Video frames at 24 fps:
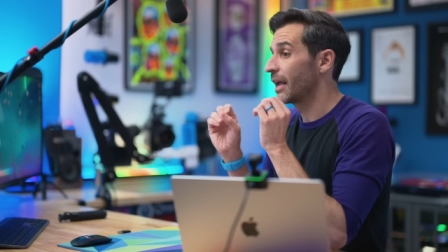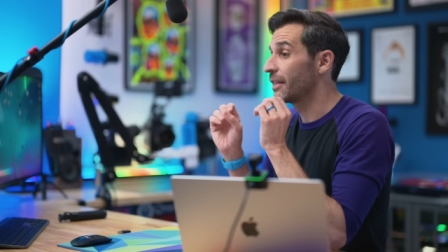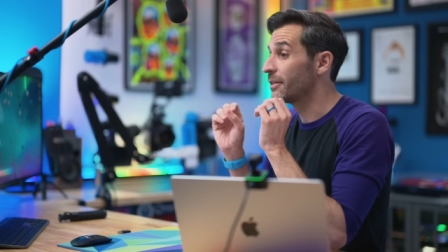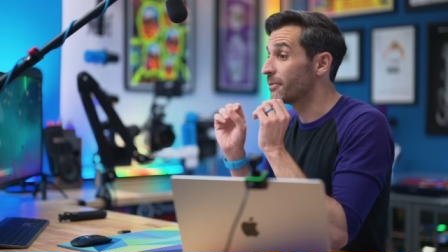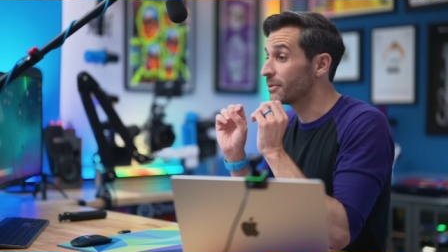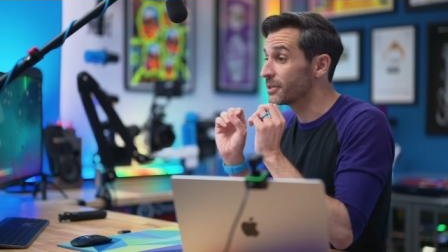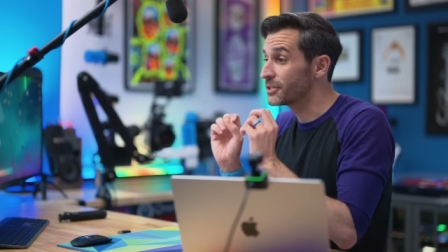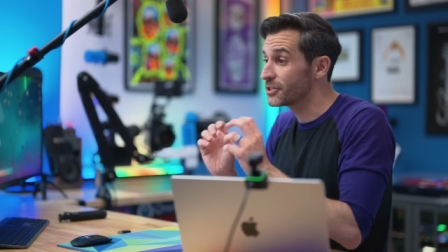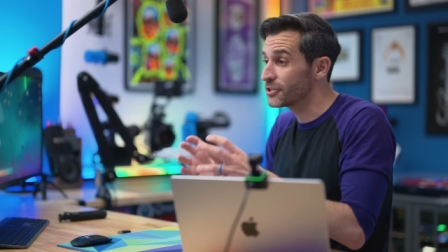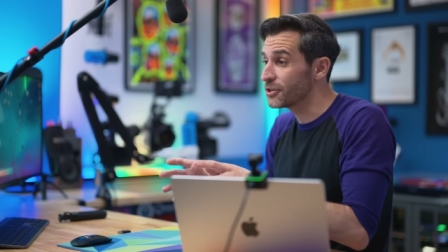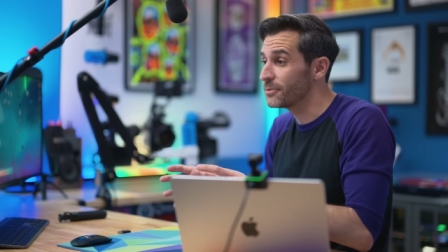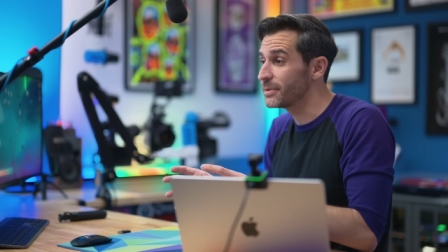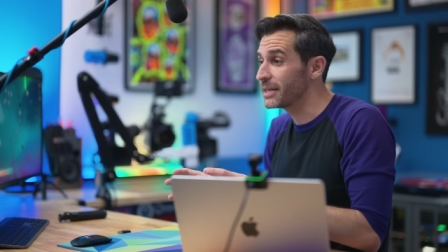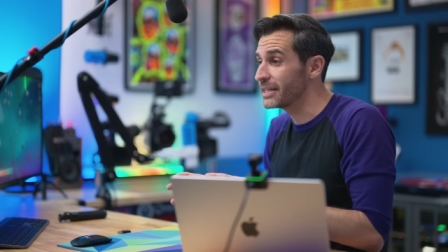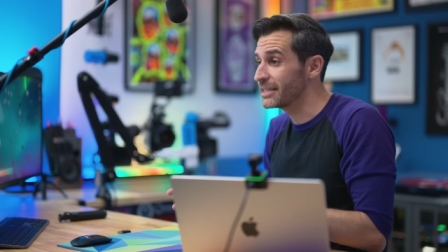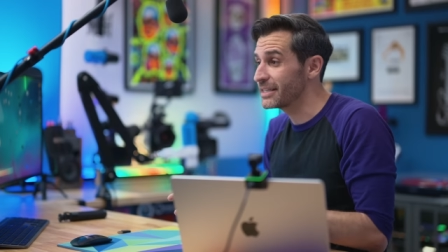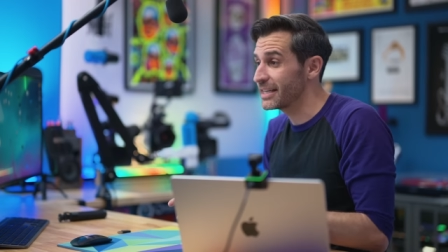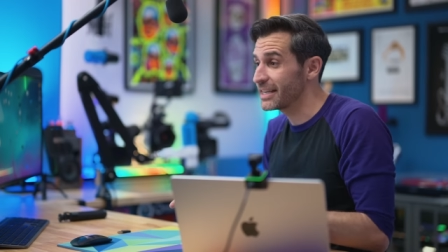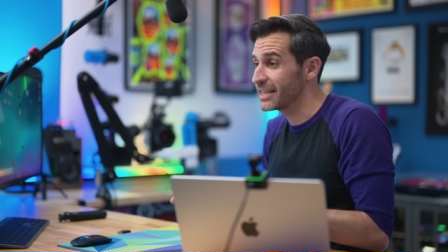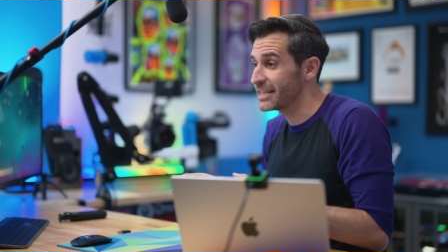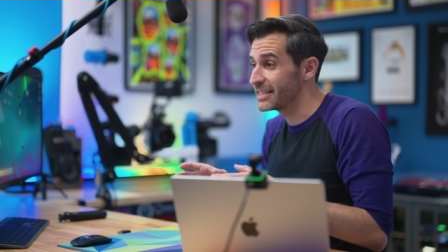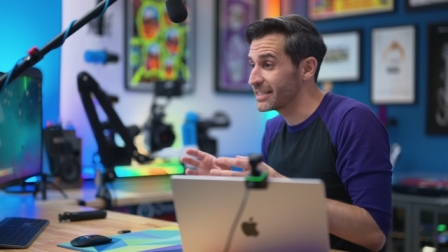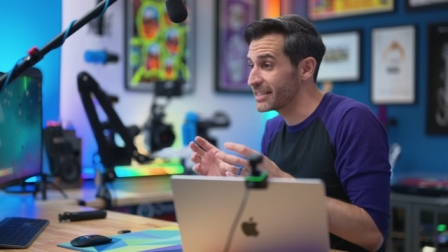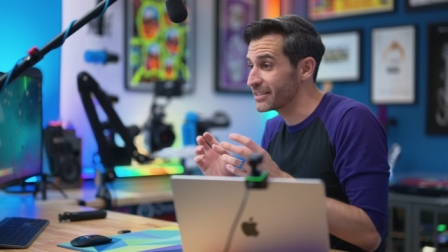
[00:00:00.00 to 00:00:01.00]
And there were so many
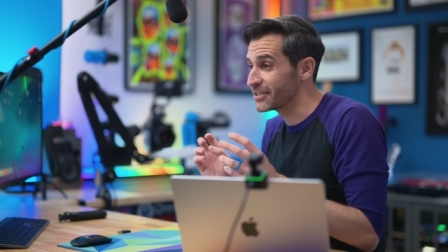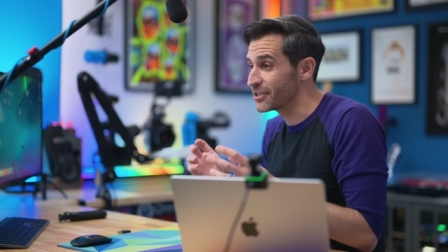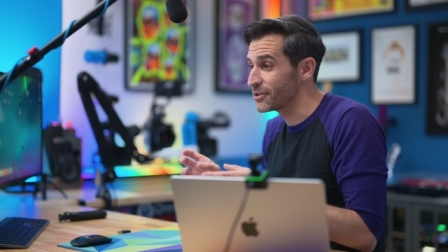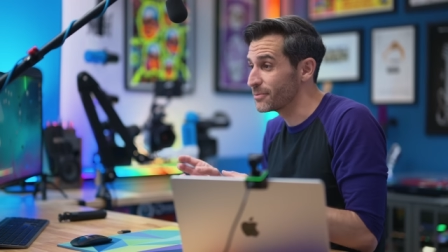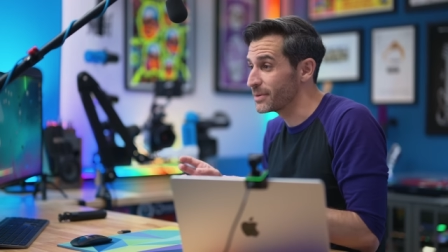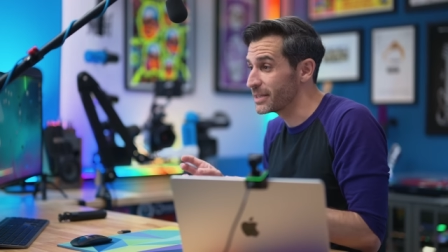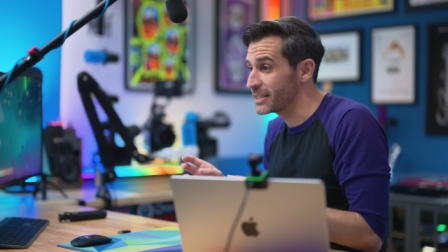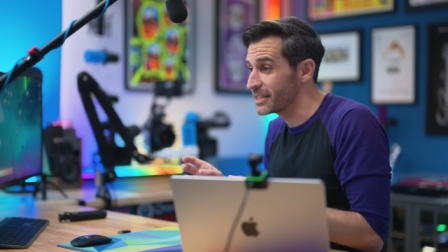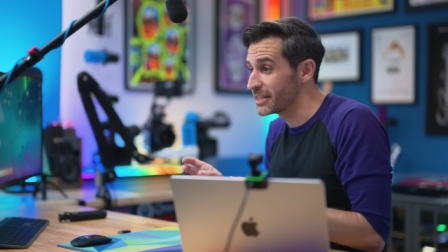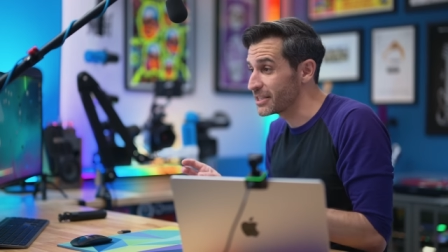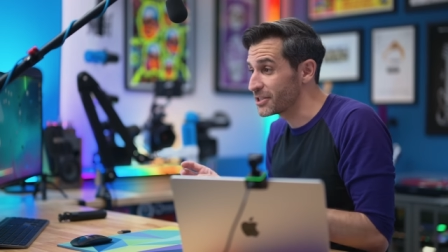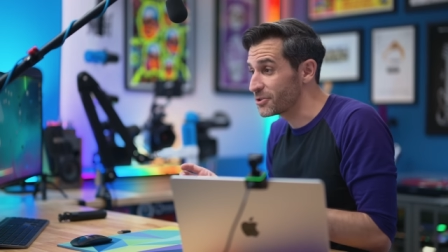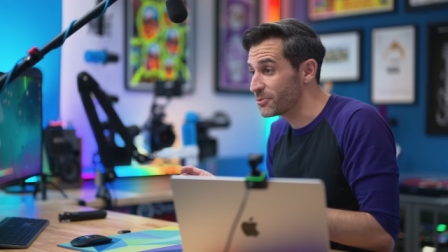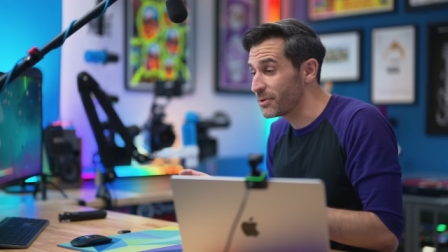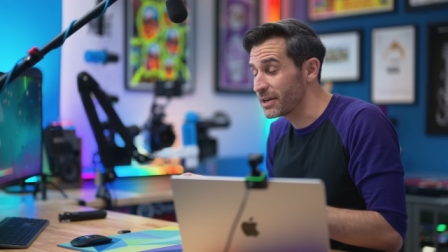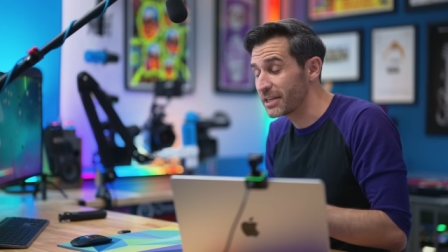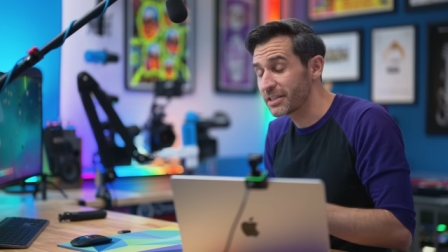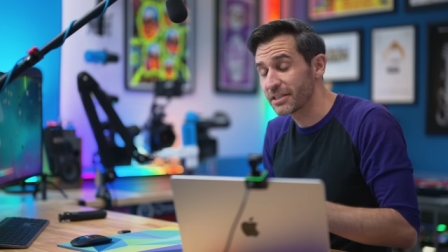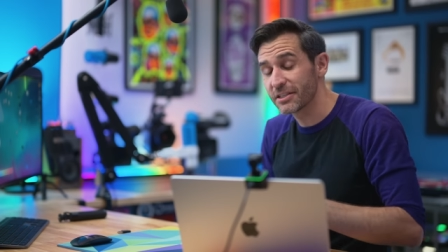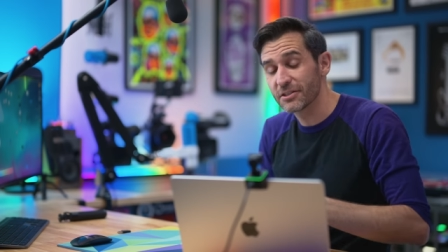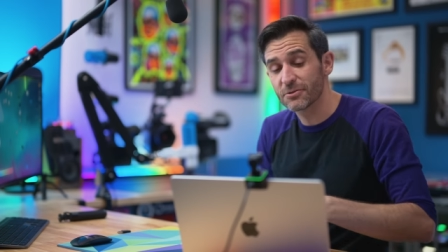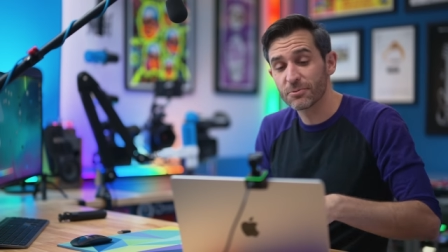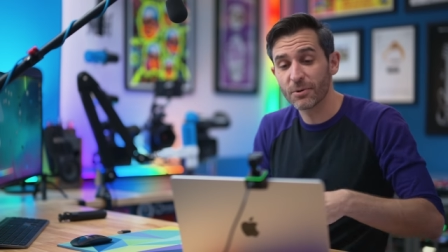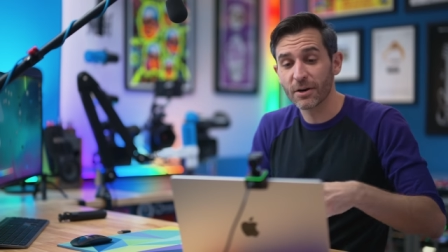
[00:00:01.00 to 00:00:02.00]
days and so many
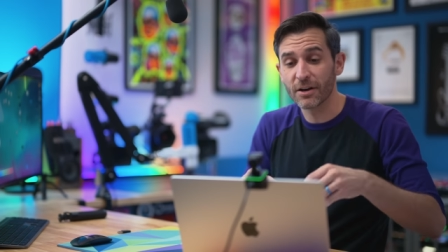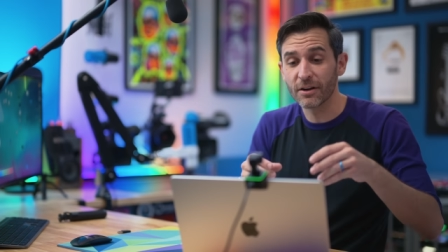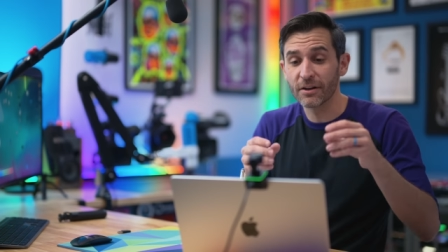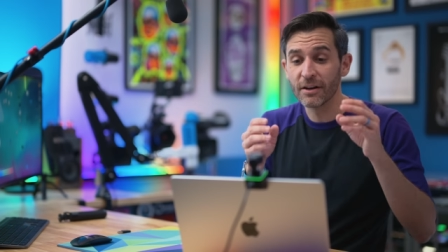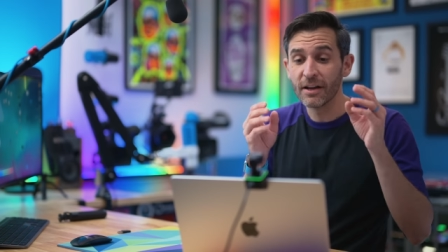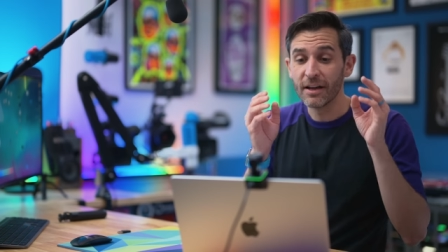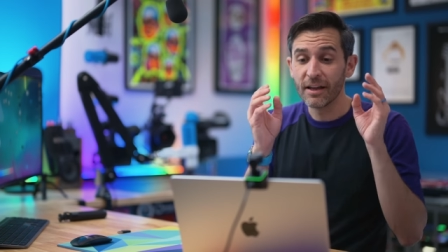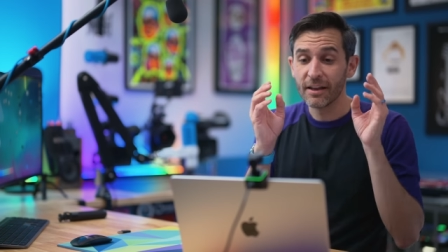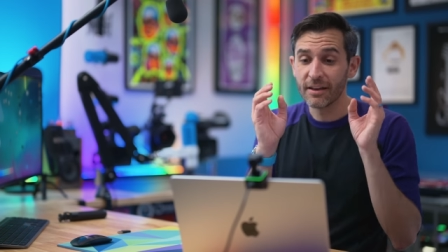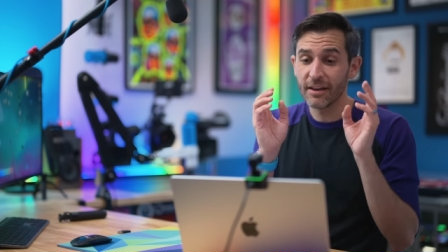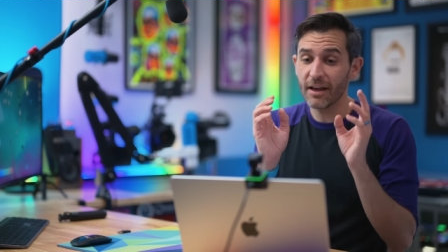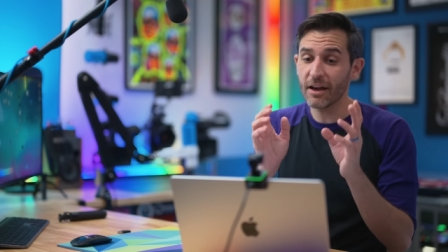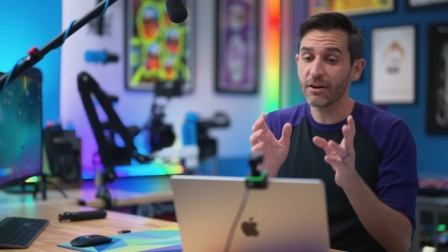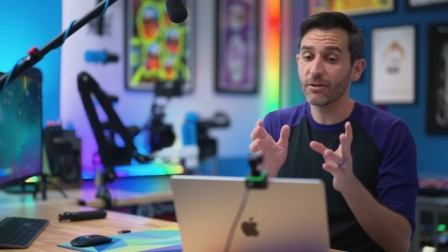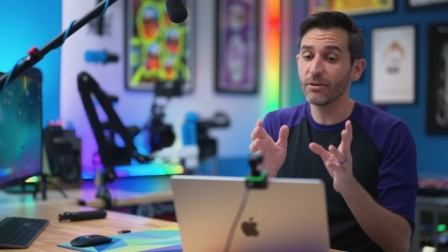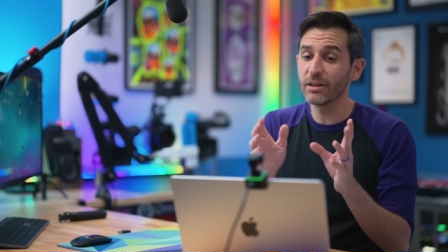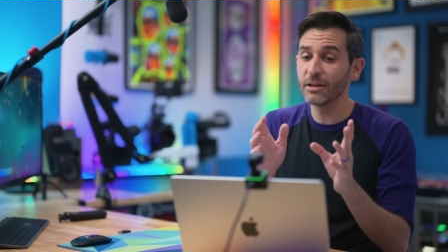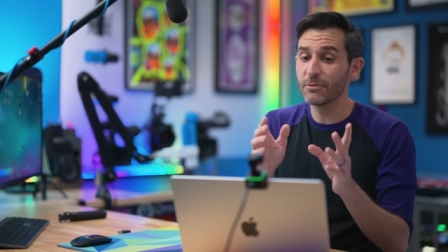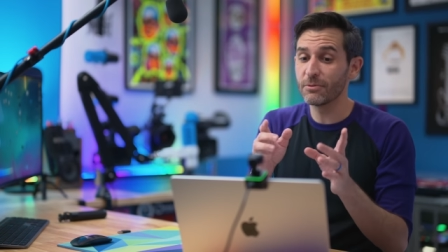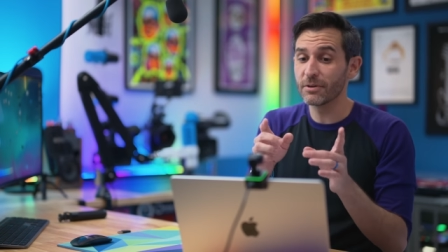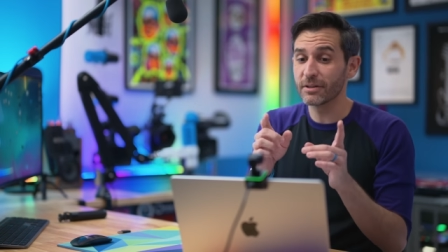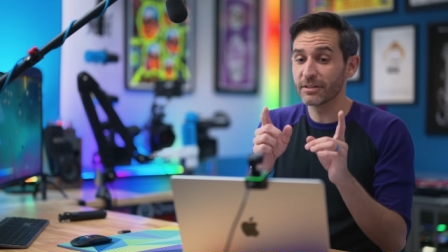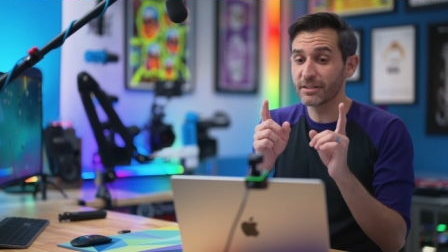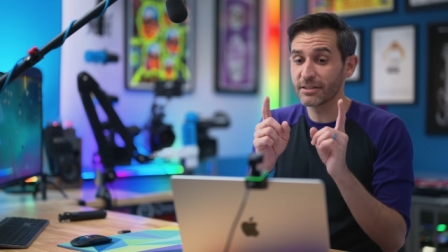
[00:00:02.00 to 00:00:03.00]
situations where not only
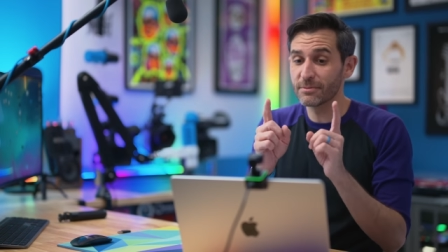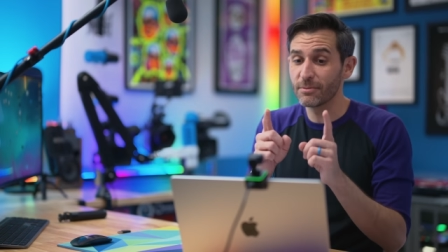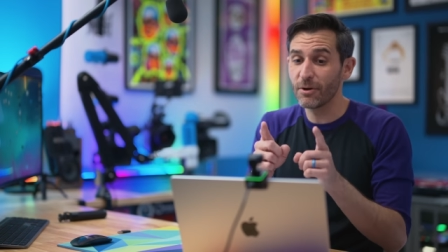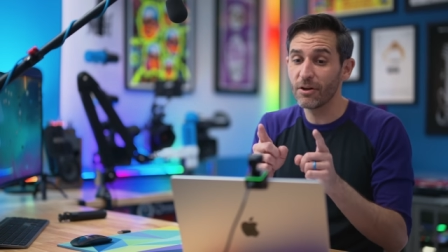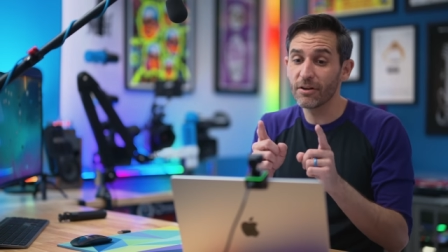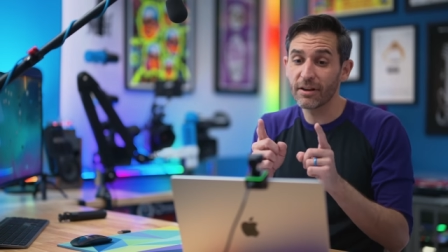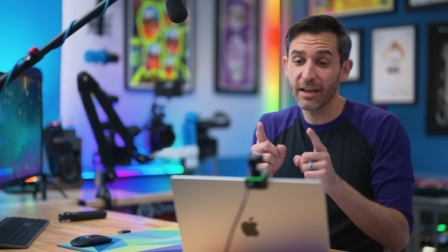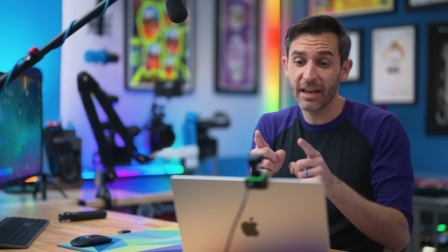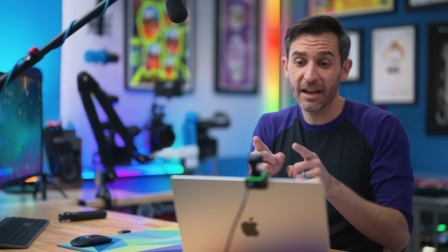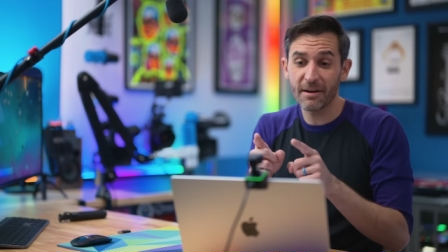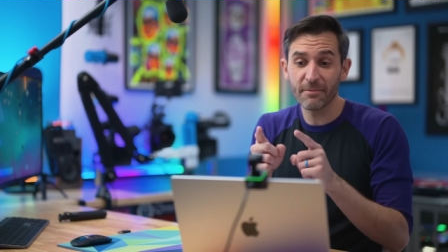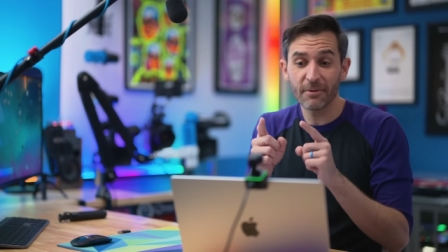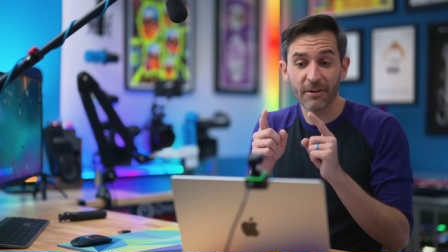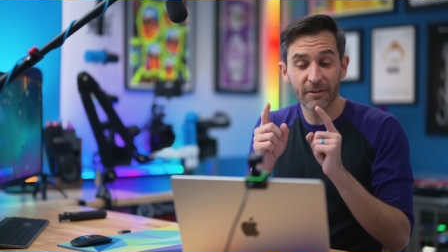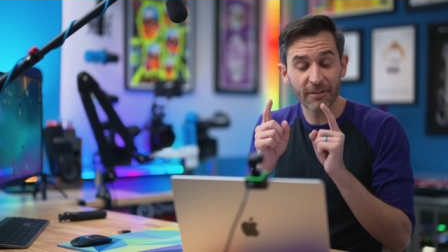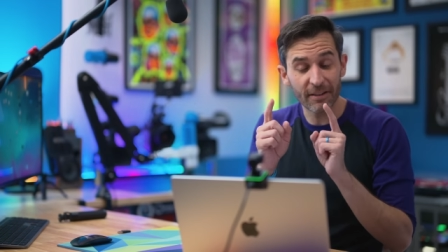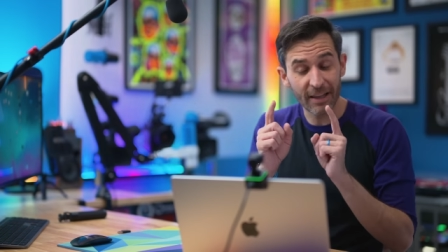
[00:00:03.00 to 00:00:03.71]
would a small camera